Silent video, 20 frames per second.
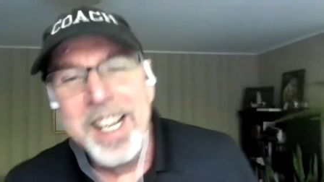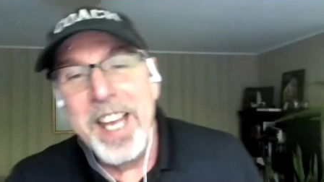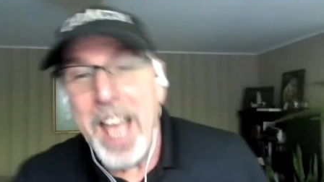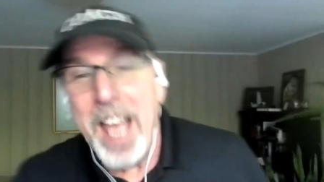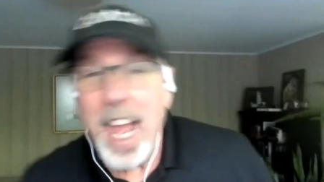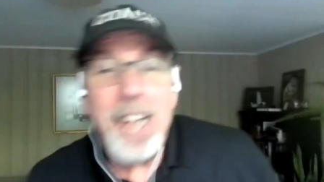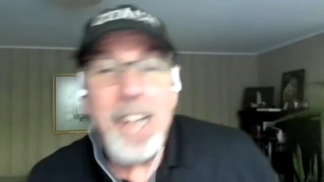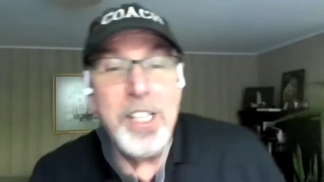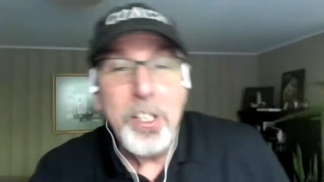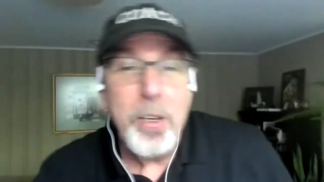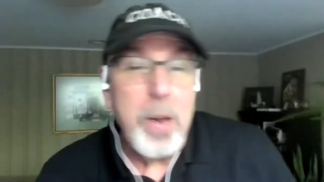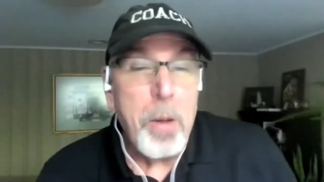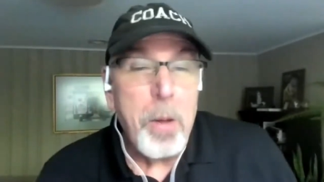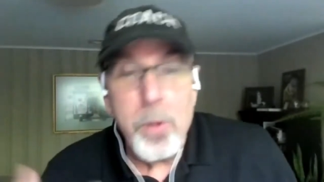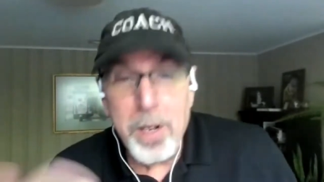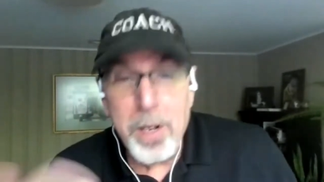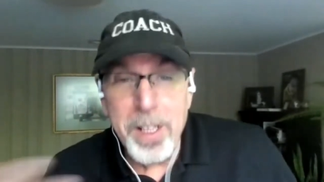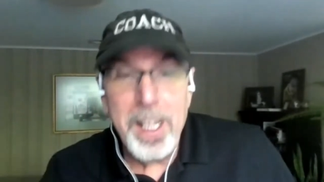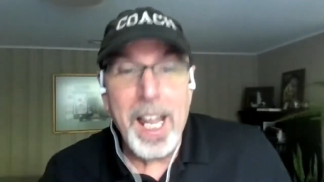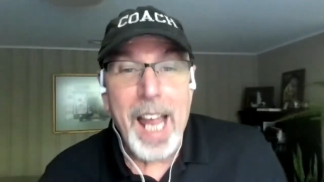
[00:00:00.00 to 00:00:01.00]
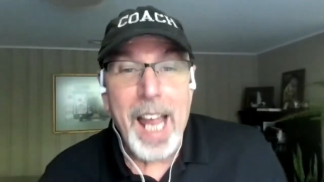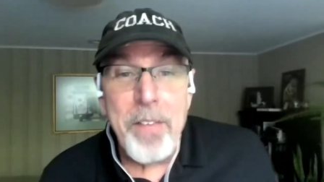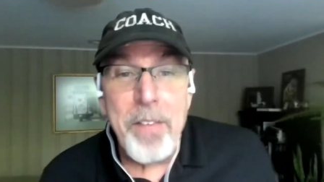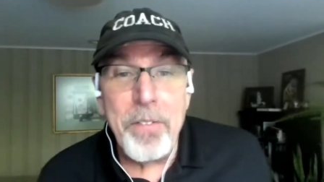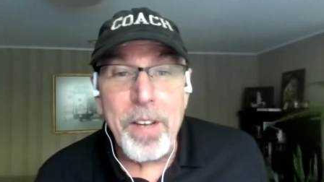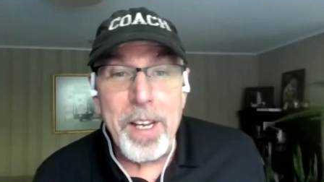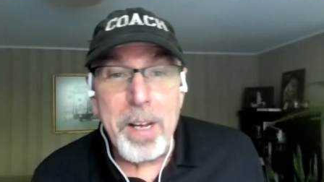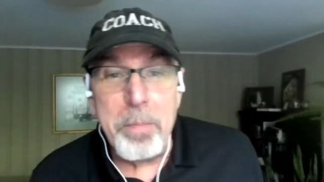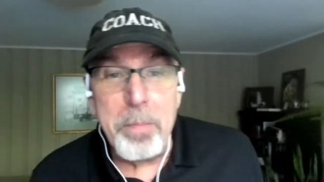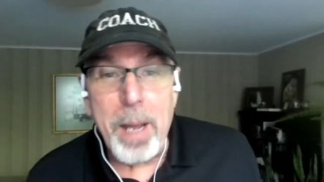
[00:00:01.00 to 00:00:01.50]
And, and we're
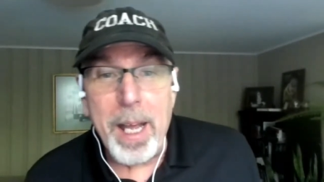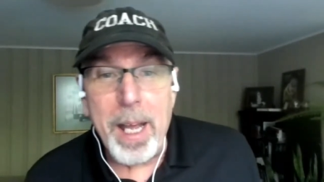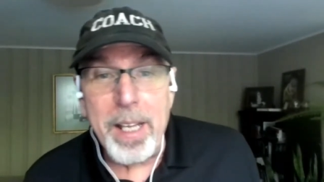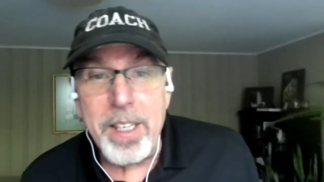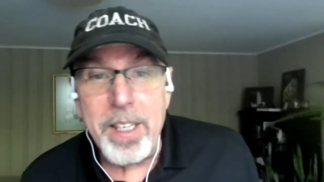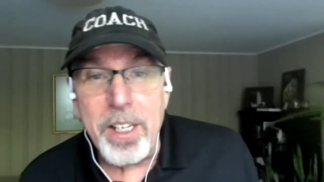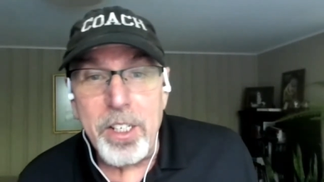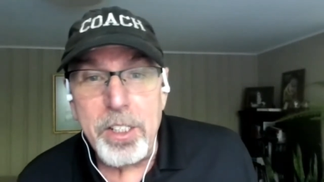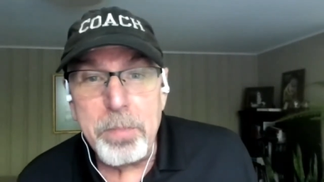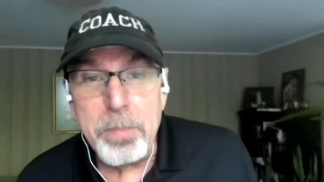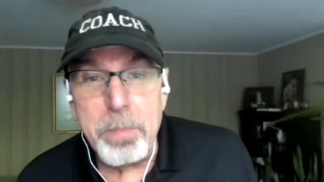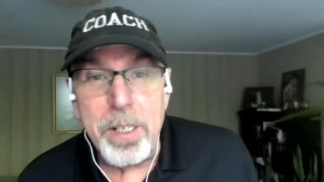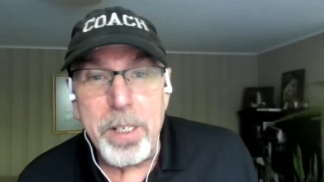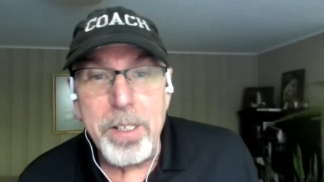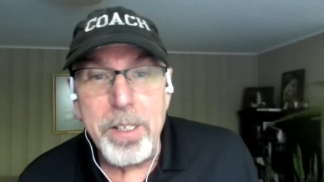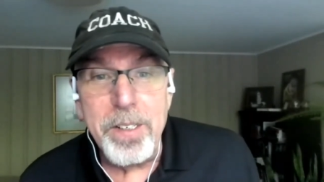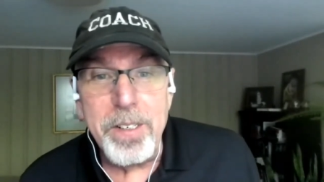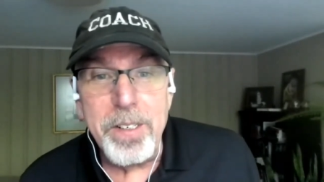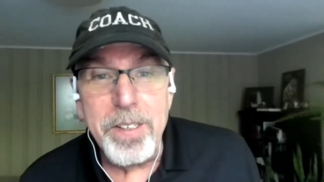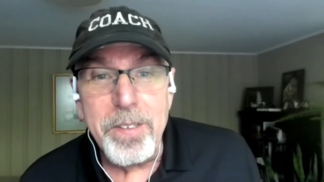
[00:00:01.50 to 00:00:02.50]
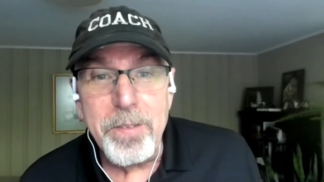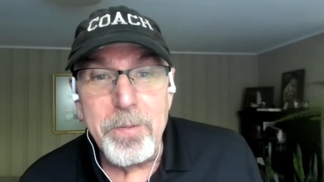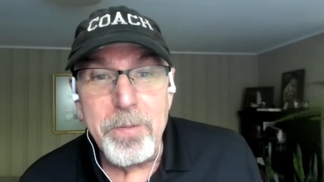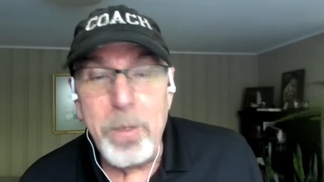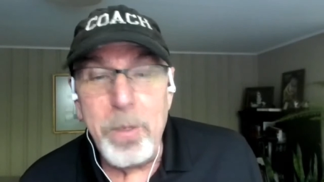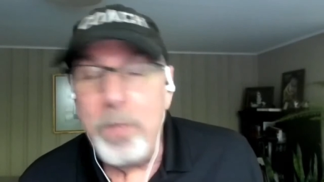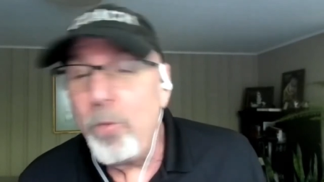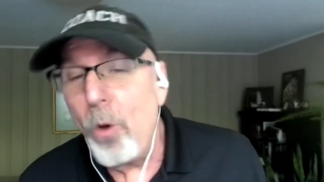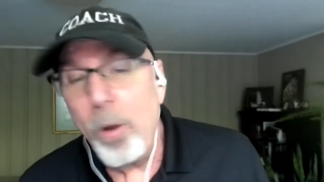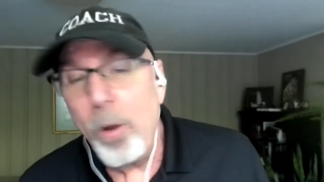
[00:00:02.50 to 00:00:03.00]
laughing about this, but
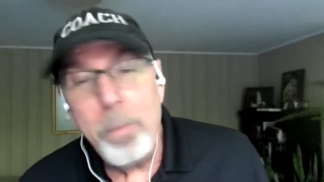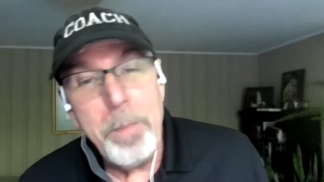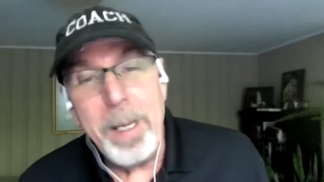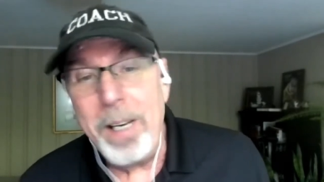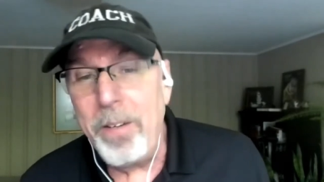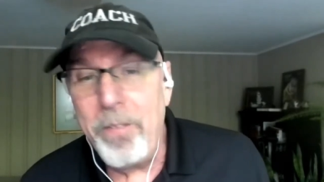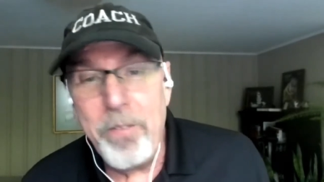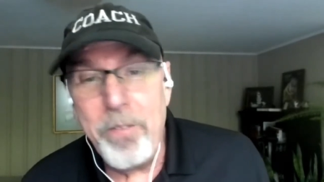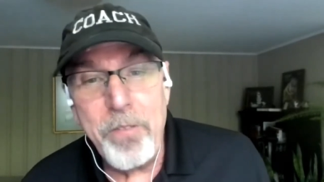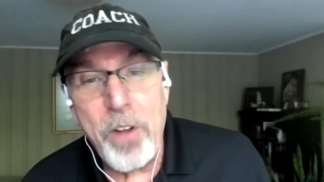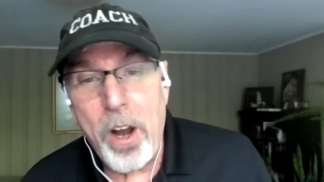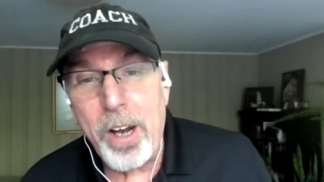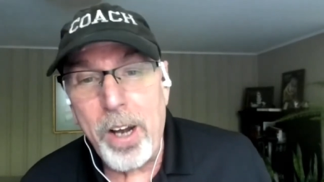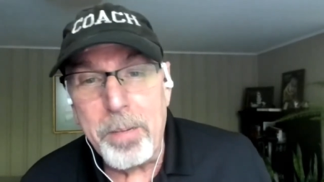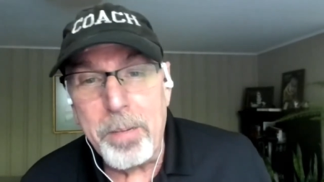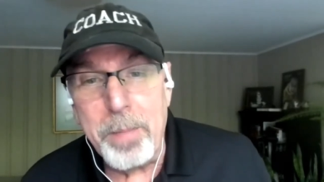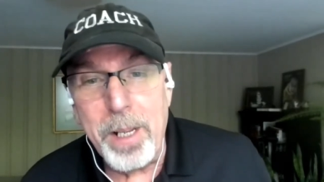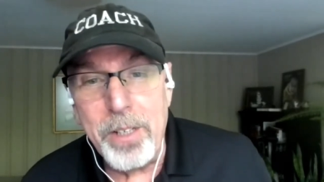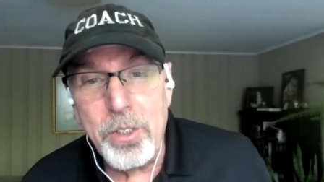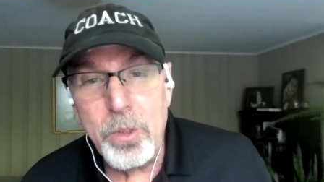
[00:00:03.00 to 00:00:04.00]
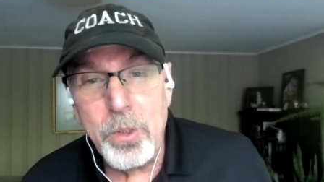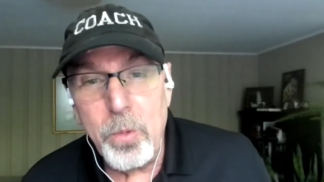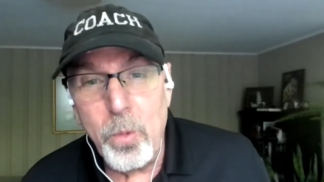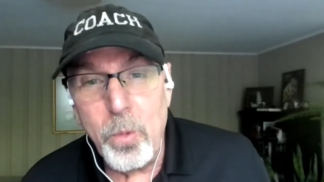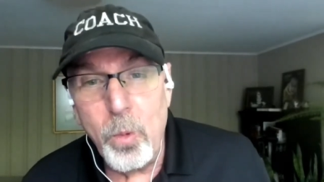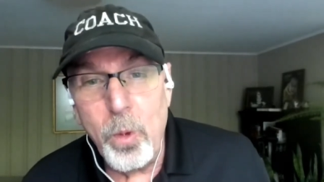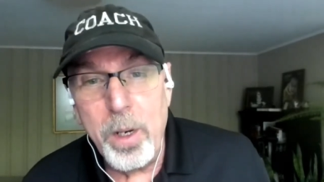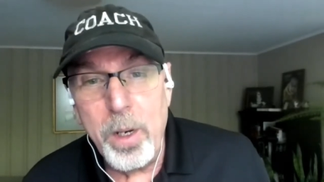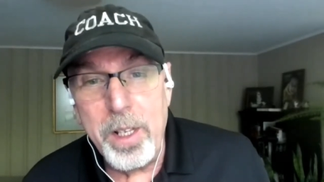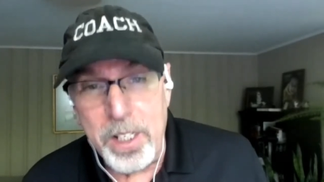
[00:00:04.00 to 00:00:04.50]
we've all been in environments
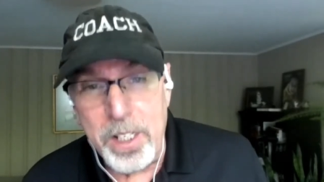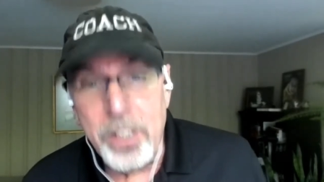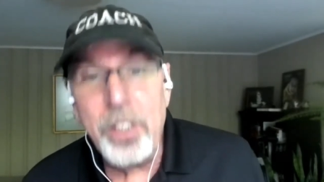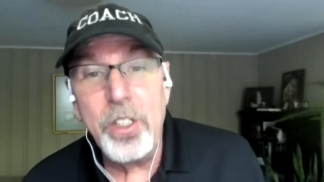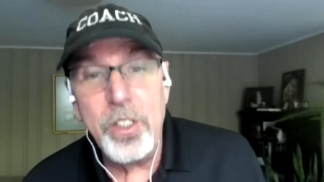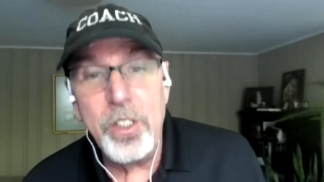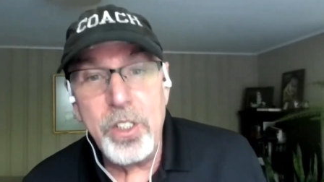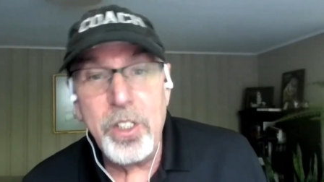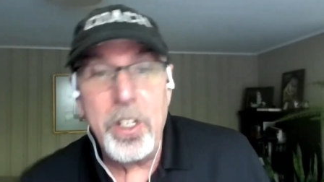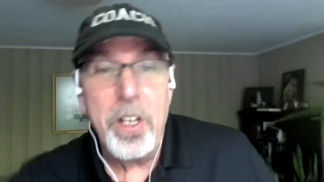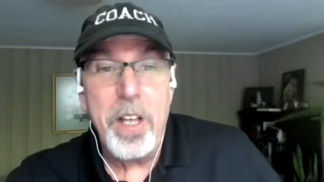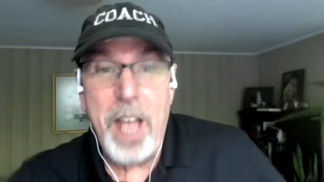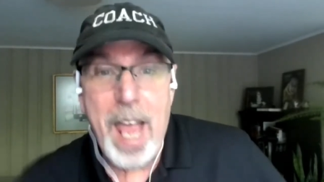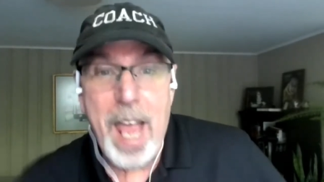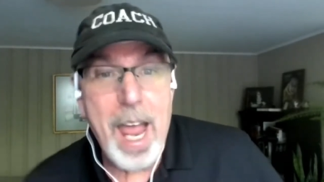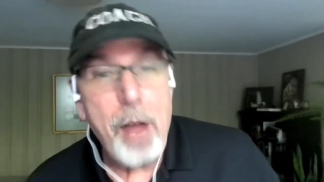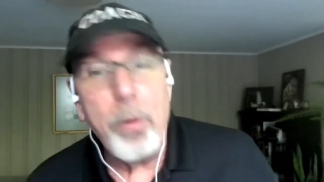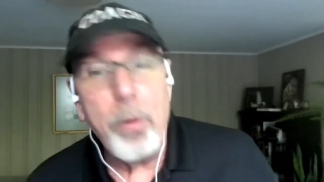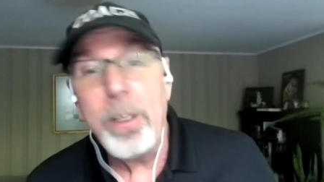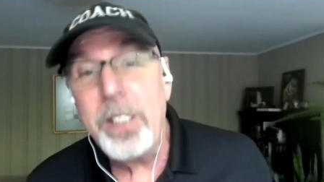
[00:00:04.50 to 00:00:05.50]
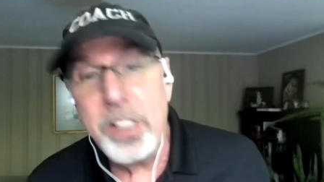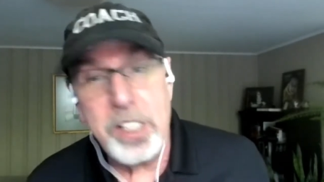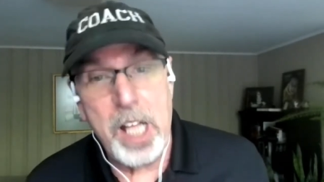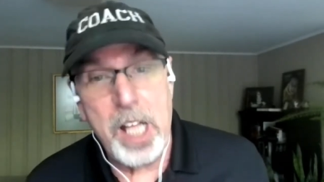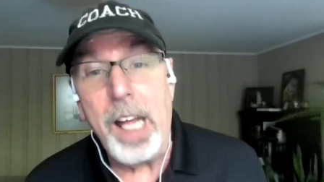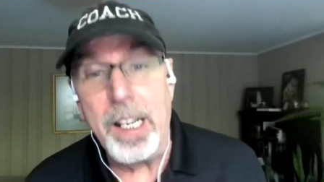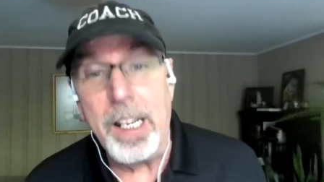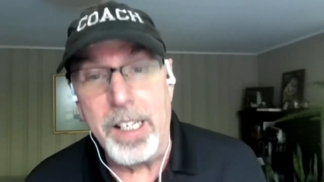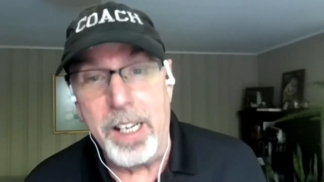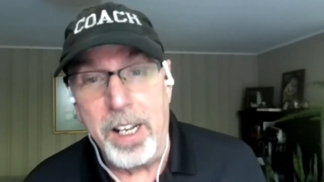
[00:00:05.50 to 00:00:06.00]
where this is how it's
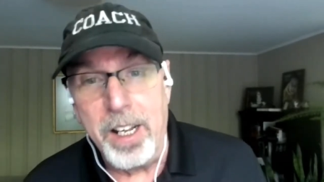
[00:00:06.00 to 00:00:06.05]
done.